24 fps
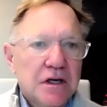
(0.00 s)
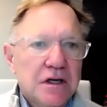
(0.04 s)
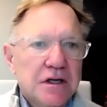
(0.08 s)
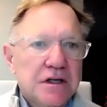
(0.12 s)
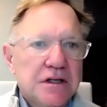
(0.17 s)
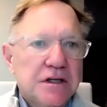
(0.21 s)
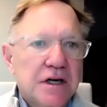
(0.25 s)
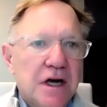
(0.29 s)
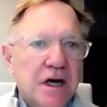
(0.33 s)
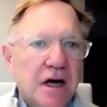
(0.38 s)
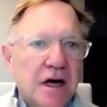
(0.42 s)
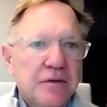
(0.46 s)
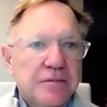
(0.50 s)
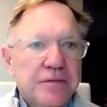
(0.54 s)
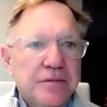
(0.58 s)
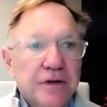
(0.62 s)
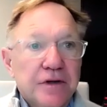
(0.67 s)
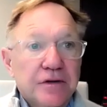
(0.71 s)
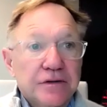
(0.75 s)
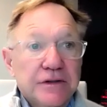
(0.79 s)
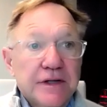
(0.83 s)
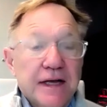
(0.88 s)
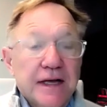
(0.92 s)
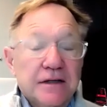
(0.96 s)
jobs,
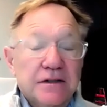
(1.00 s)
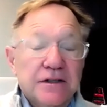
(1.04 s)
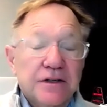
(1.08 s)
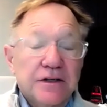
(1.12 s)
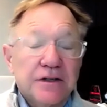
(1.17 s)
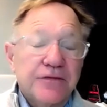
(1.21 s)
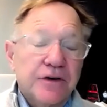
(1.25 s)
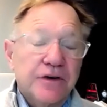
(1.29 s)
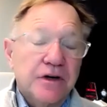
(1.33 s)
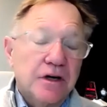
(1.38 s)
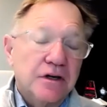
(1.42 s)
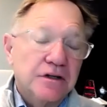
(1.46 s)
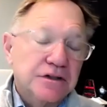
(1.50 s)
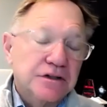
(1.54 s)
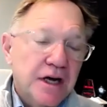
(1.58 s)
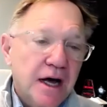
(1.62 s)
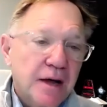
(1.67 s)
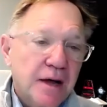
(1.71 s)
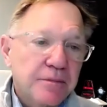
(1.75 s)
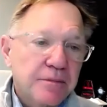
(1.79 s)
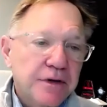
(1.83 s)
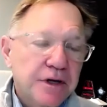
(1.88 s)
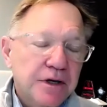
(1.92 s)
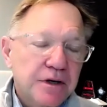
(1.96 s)
that difficult
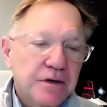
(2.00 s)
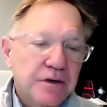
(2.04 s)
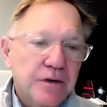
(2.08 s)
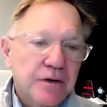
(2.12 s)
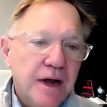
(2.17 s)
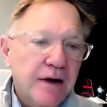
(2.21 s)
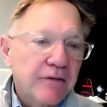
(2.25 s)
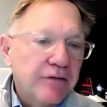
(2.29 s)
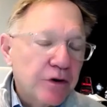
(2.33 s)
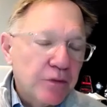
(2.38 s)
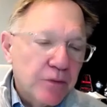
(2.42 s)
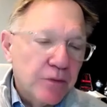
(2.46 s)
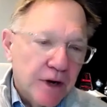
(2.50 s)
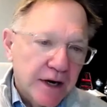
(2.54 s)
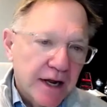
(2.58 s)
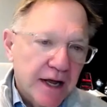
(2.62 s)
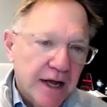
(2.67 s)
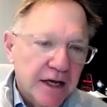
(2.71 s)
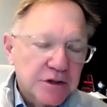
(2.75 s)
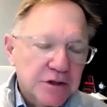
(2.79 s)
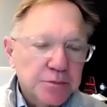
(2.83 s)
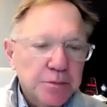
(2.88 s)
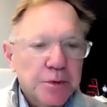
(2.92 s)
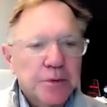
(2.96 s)
job that everyone
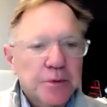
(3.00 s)
has,